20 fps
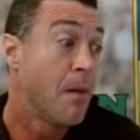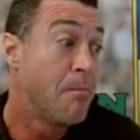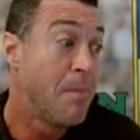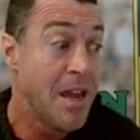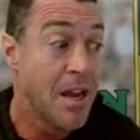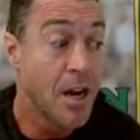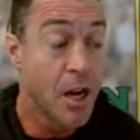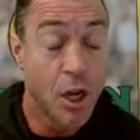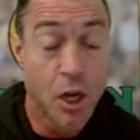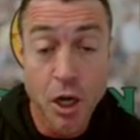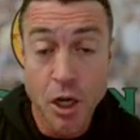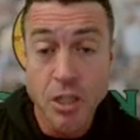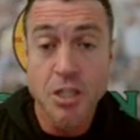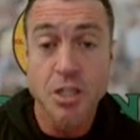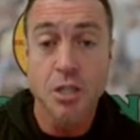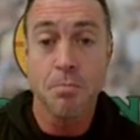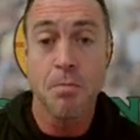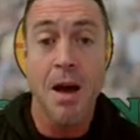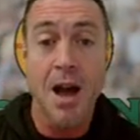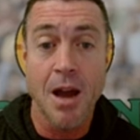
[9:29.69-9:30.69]
be in a good
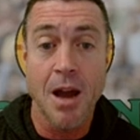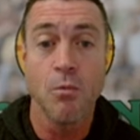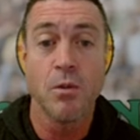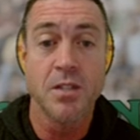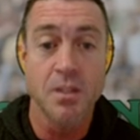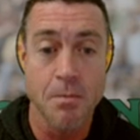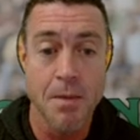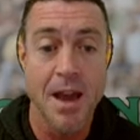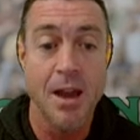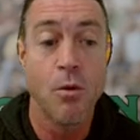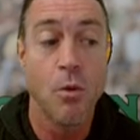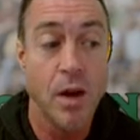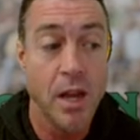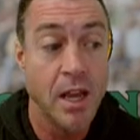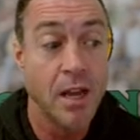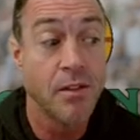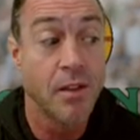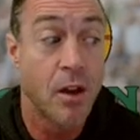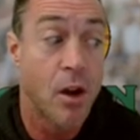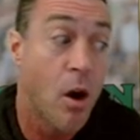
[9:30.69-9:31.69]
spot with some
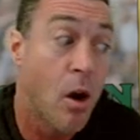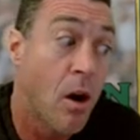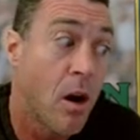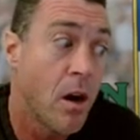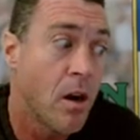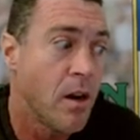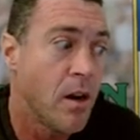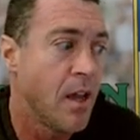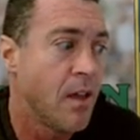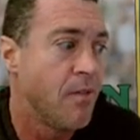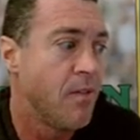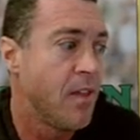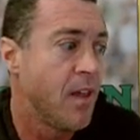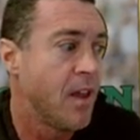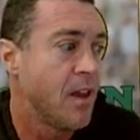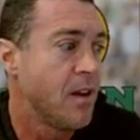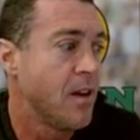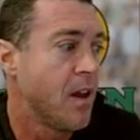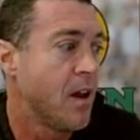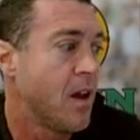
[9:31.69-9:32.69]
equity in the card, and
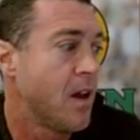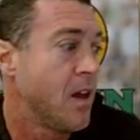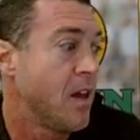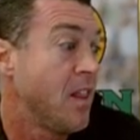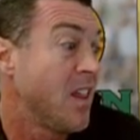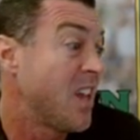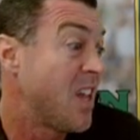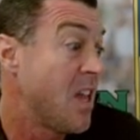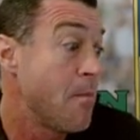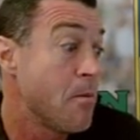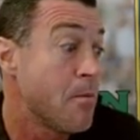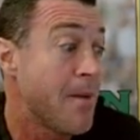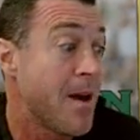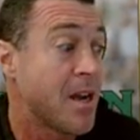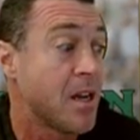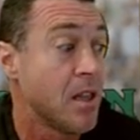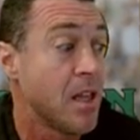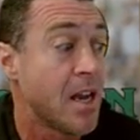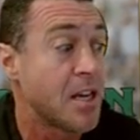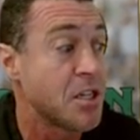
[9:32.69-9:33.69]
then keep in
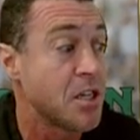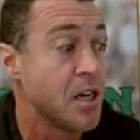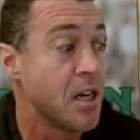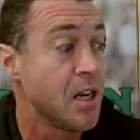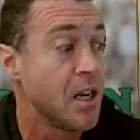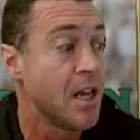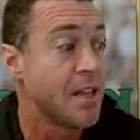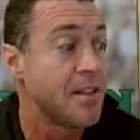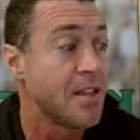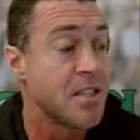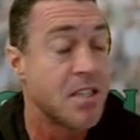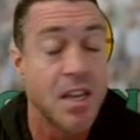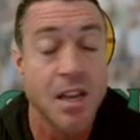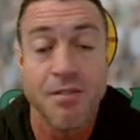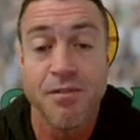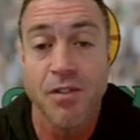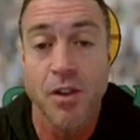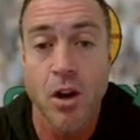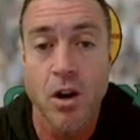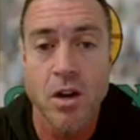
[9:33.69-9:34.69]
my collection and let this
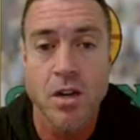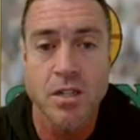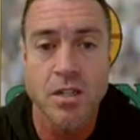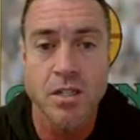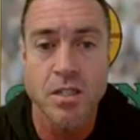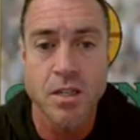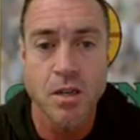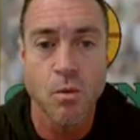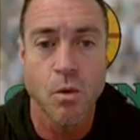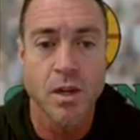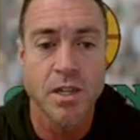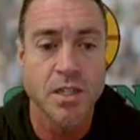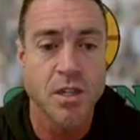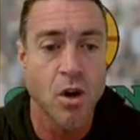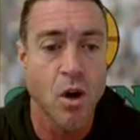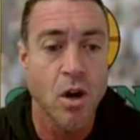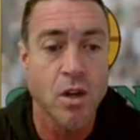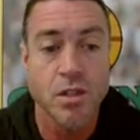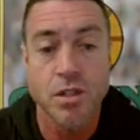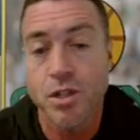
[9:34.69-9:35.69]
kid flourish and see what his
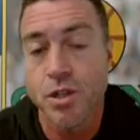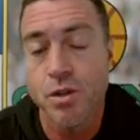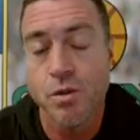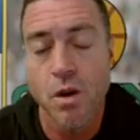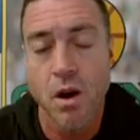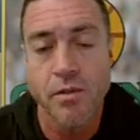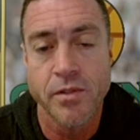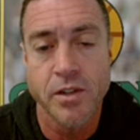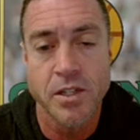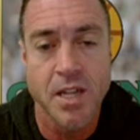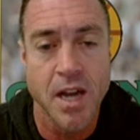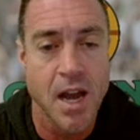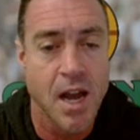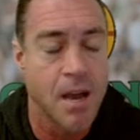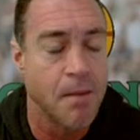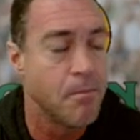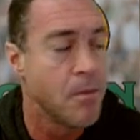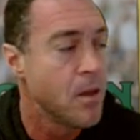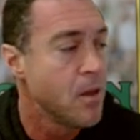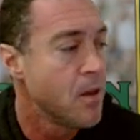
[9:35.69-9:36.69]
cards do over
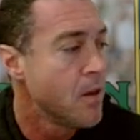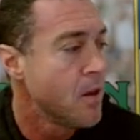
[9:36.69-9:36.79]
time.